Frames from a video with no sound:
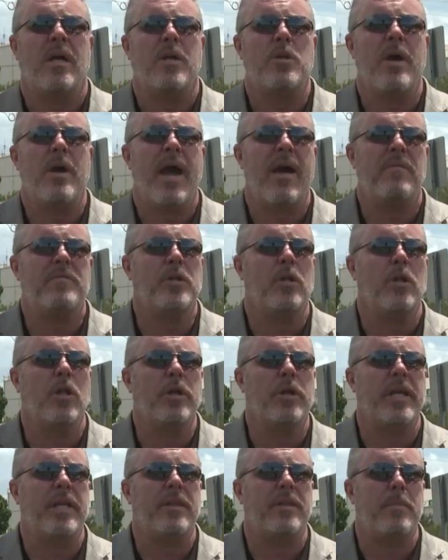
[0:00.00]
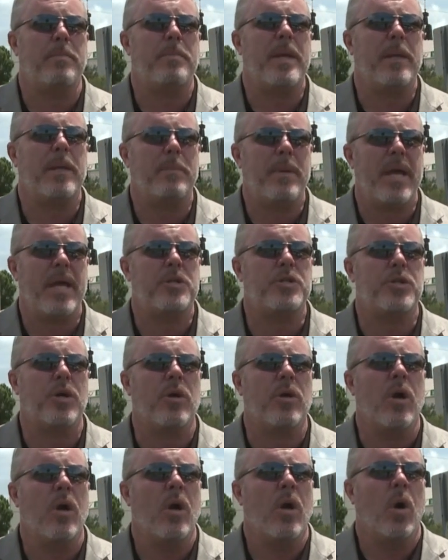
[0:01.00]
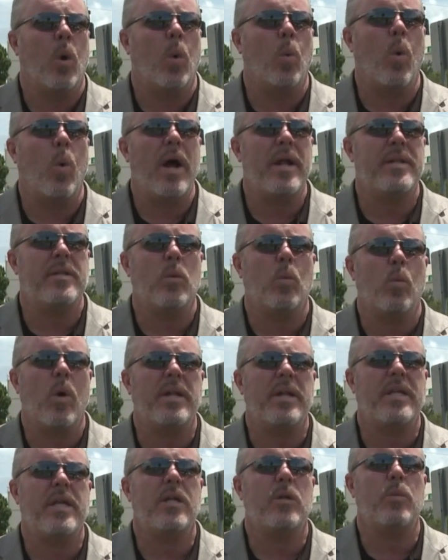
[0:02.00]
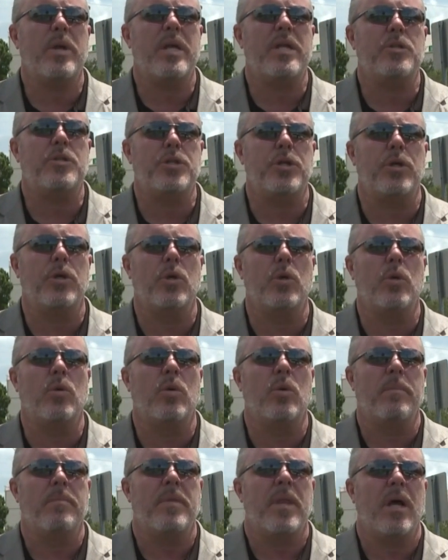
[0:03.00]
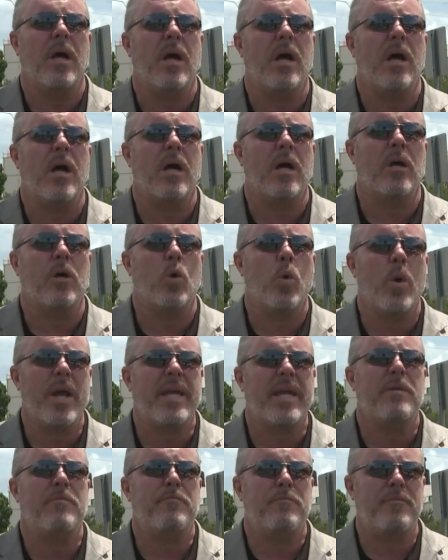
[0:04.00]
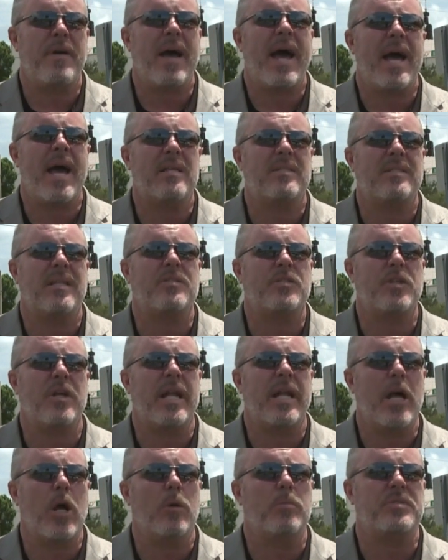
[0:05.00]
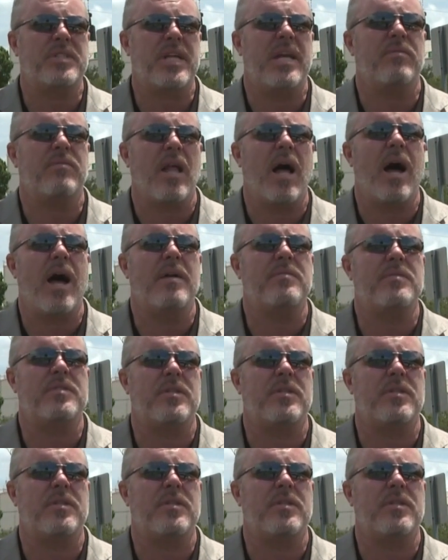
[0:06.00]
you have to look at the big picture. What, what can we do uh, quick and fast that's going to help save lives.